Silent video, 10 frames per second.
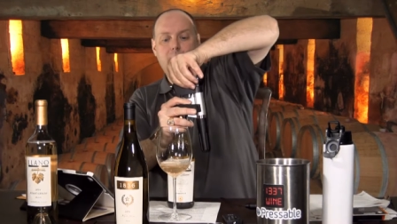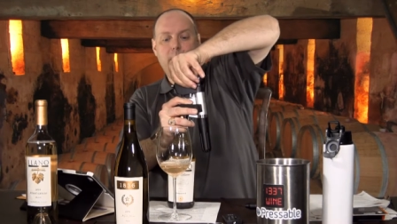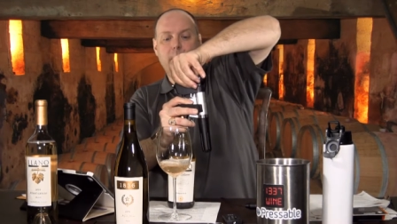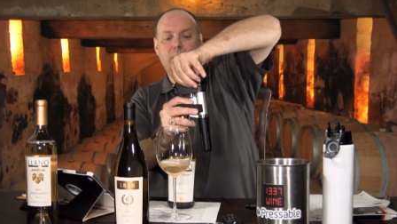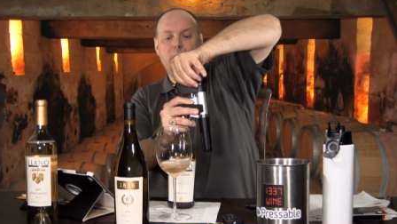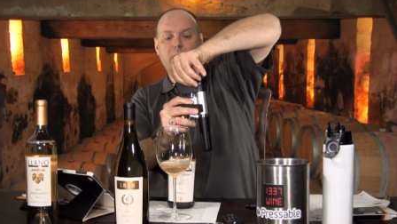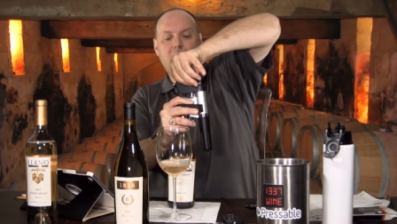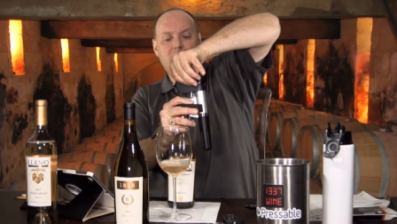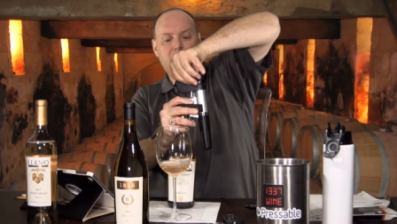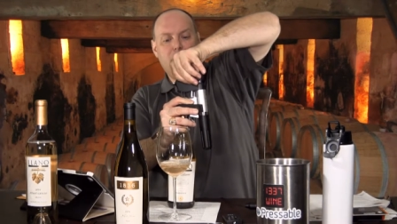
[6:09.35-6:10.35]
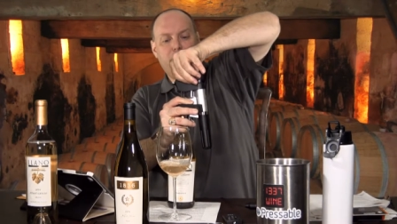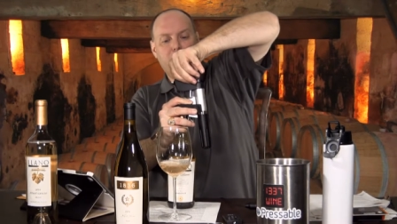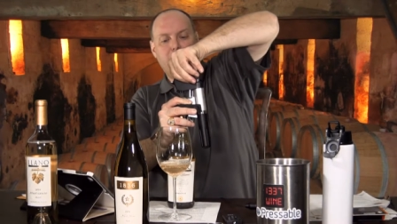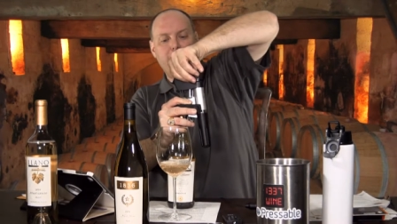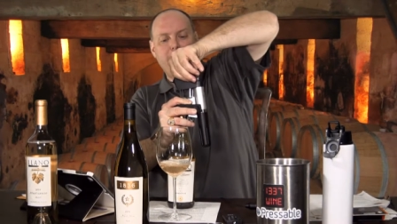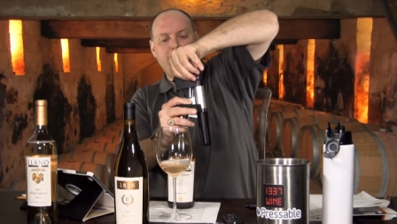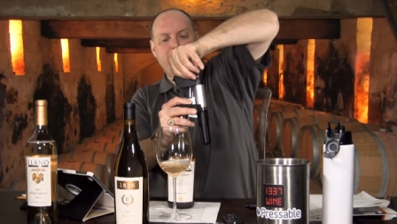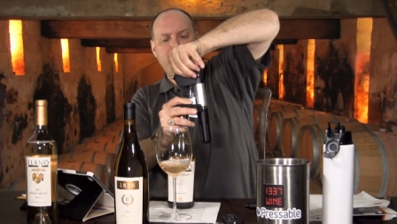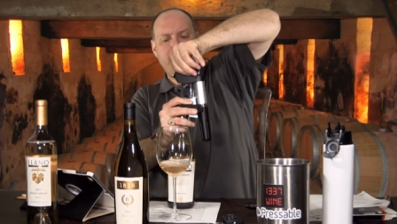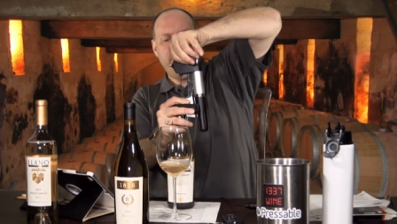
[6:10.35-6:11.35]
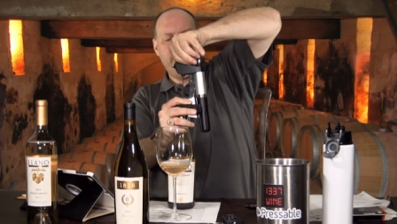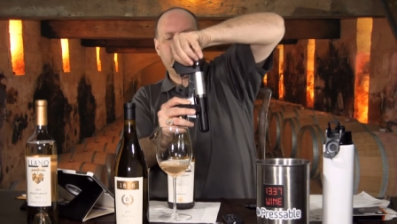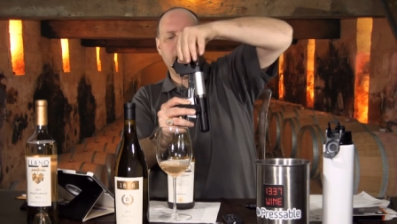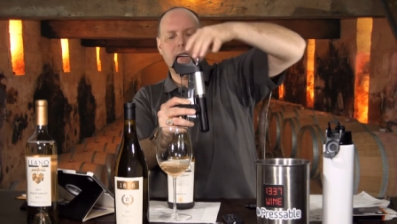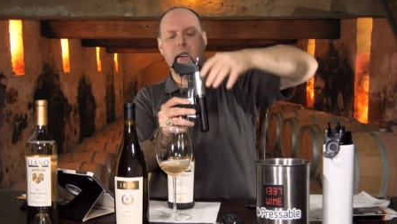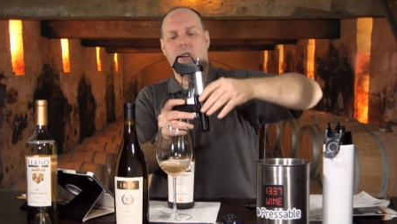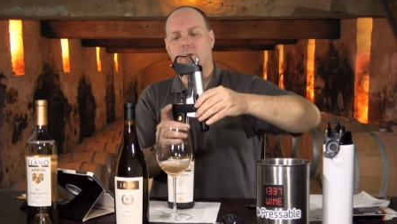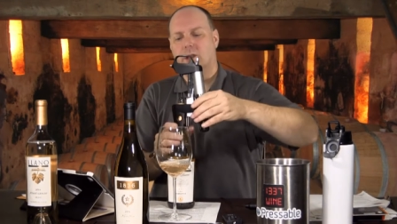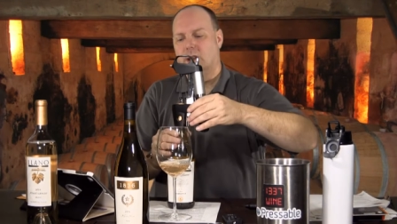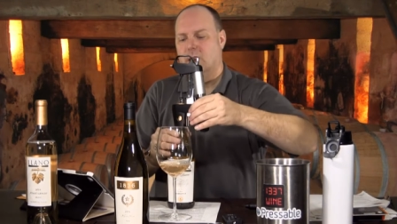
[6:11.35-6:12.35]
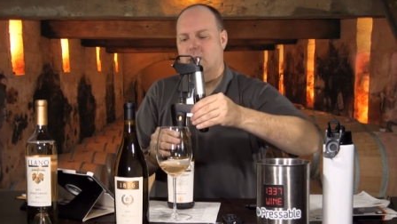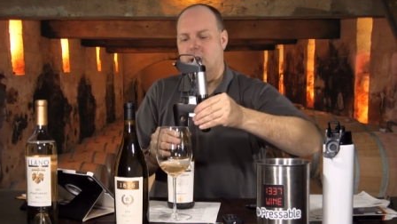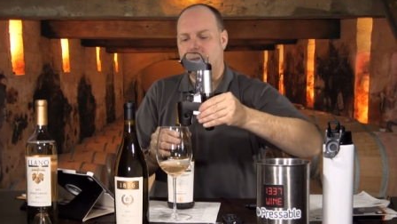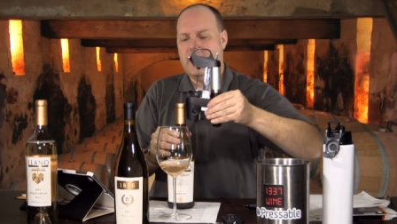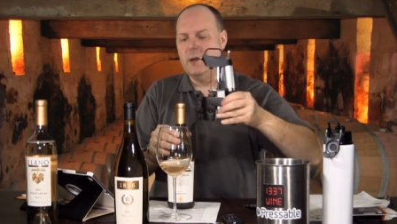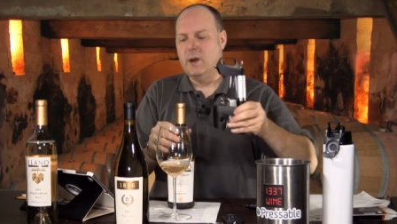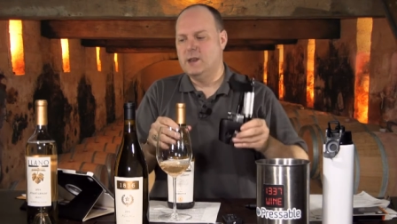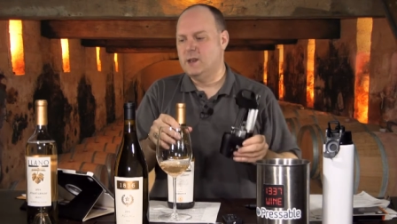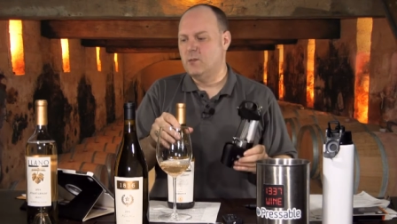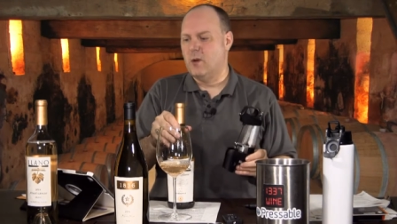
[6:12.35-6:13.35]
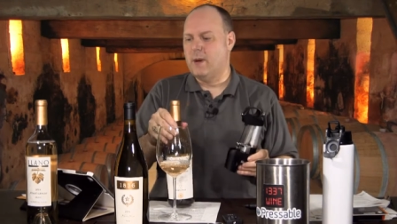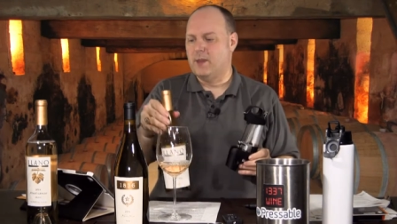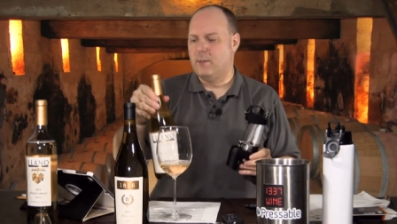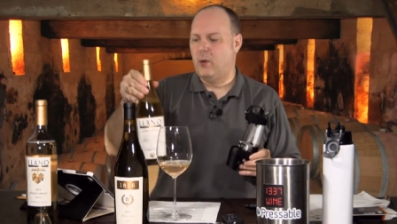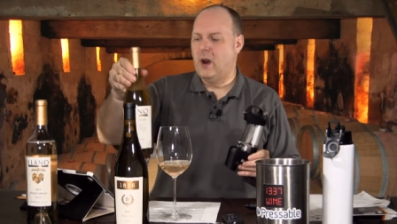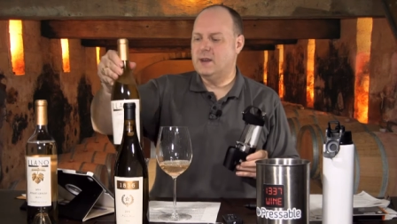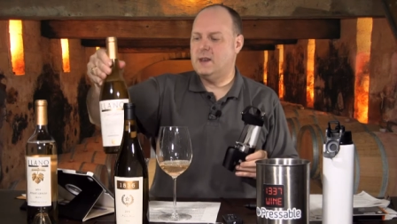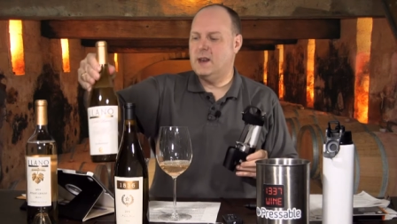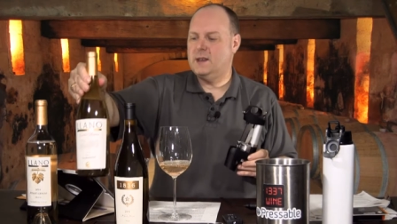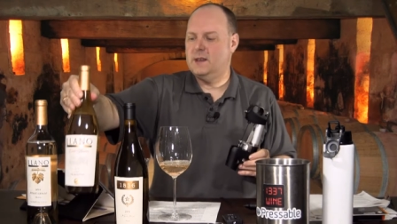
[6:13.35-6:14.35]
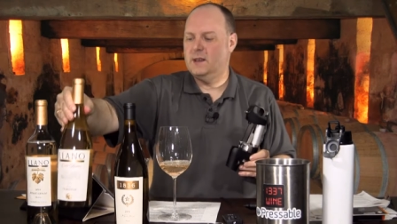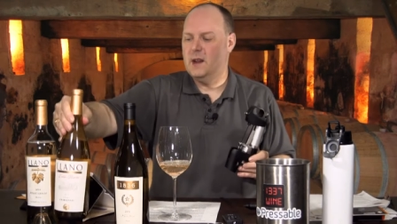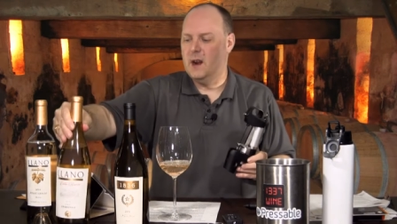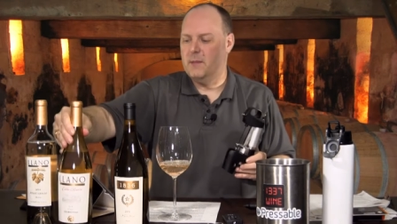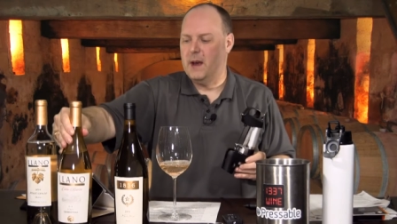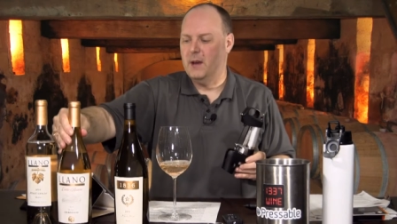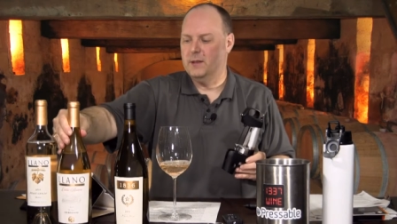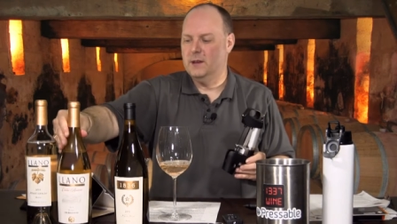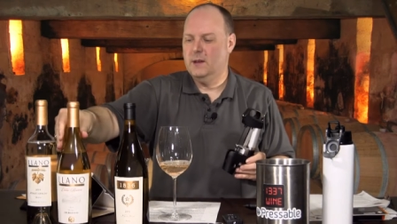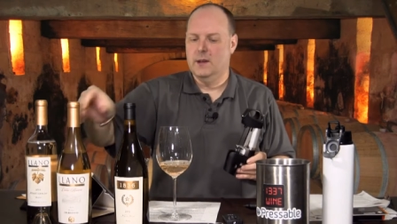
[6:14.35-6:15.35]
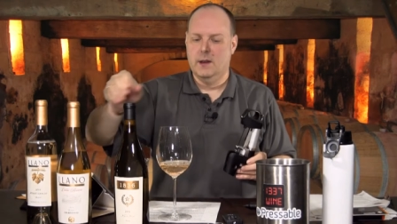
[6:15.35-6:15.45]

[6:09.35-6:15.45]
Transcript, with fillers: People do a ton of stuff to it. So in many ways, it's more about the process, not about